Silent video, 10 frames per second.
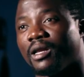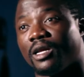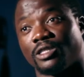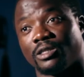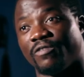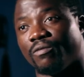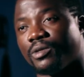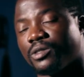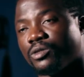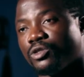at the National Film
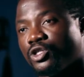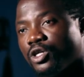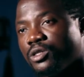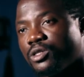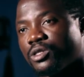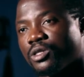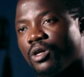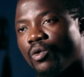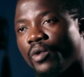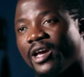Institute JOS,
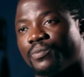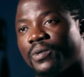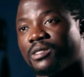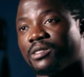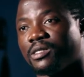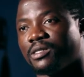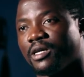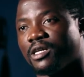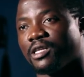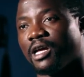where I spent 6
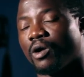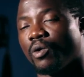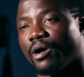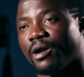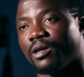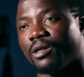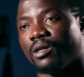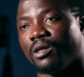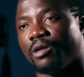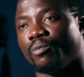years acquiring
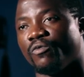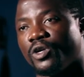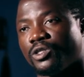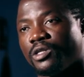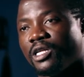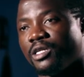a professional